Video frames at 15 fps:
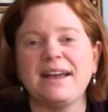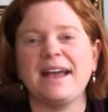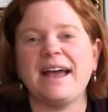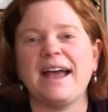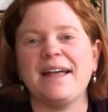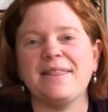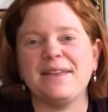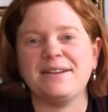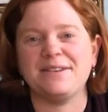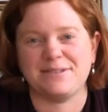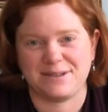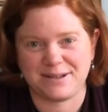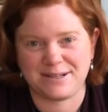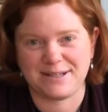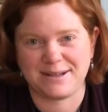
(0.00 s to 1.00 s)
and then you're
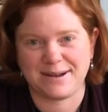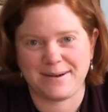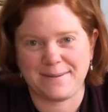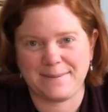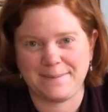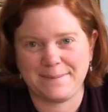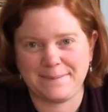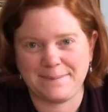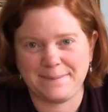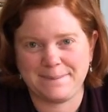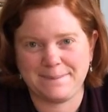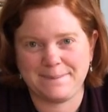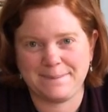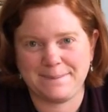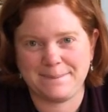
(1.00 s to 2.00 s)
good to go.
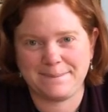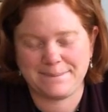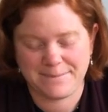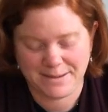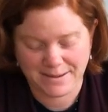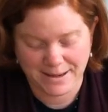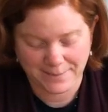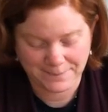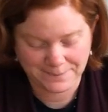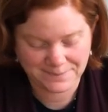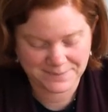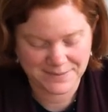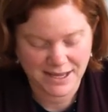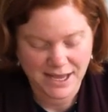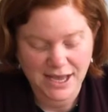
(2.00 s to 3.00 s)
All right,
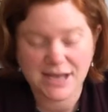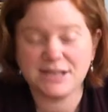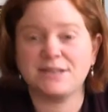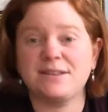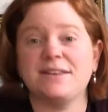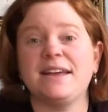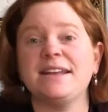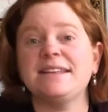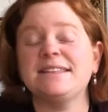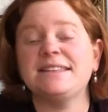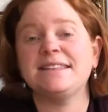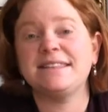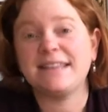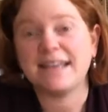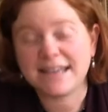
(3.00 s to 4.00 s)
so that is
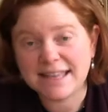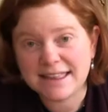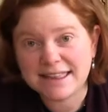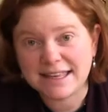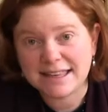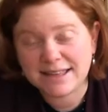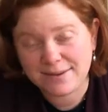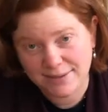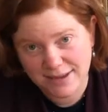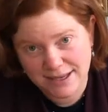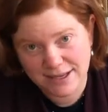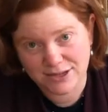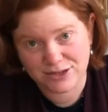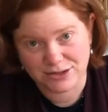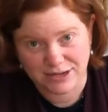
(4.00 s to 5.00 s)
the second thing that we
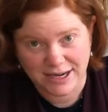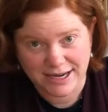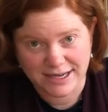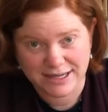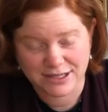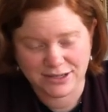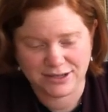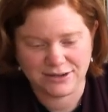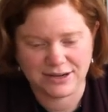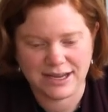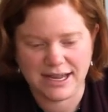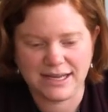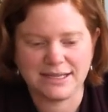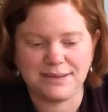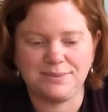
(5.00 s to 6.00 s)
can try to
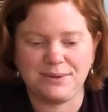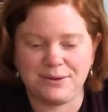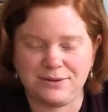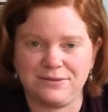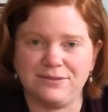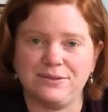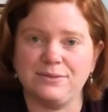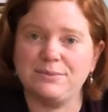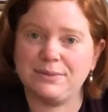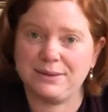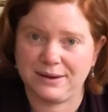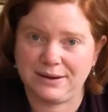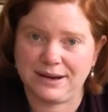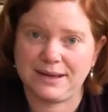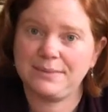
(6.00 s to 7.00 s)
create beautiful
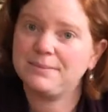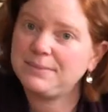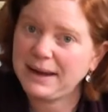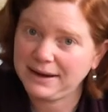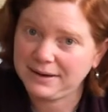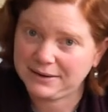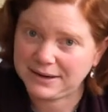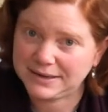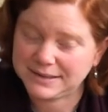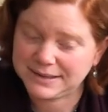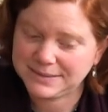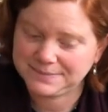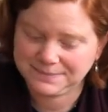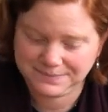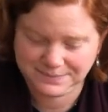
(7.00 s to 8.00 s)
blurry backgrounds.
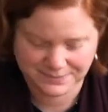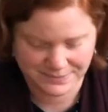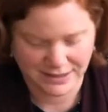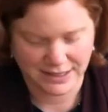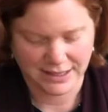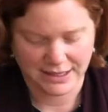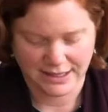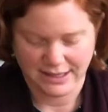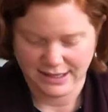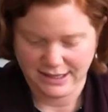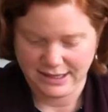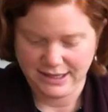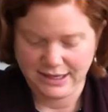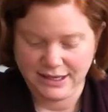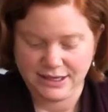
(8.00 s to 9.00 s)

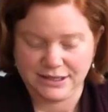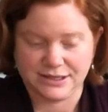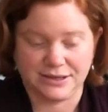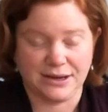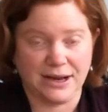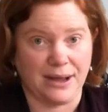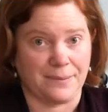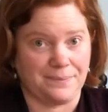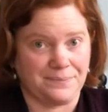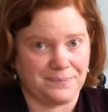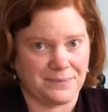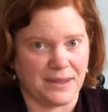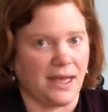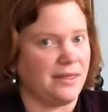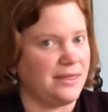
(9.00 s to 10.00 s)
So now,
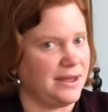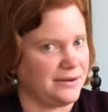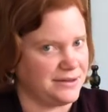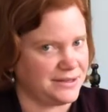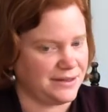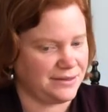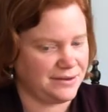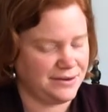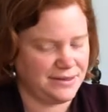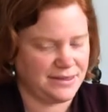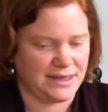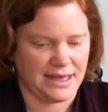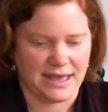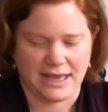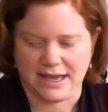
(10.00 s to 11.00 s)
there is a third
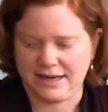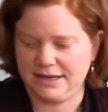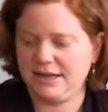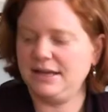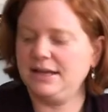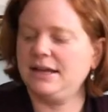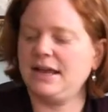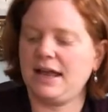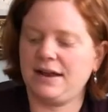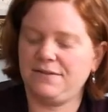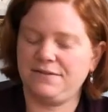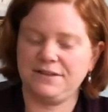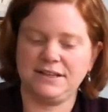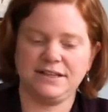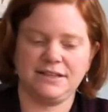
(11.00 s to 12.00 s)
thing again. And
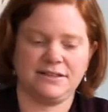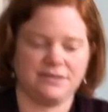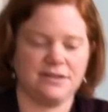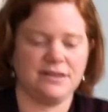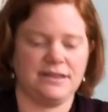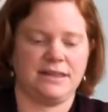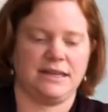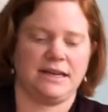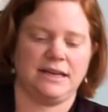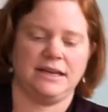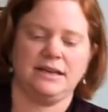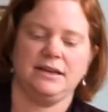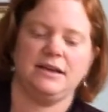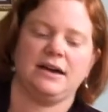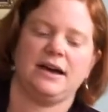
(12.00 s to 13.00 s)
for this third
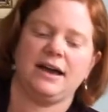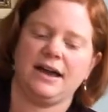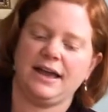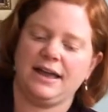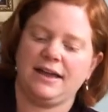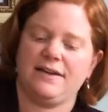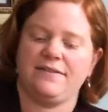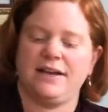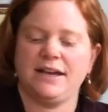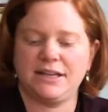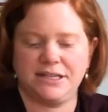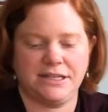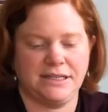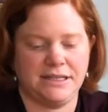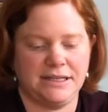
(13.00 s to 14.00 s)
thing, I have
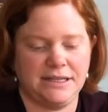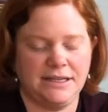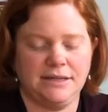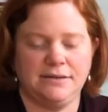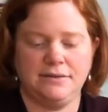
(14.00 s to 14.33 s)
actually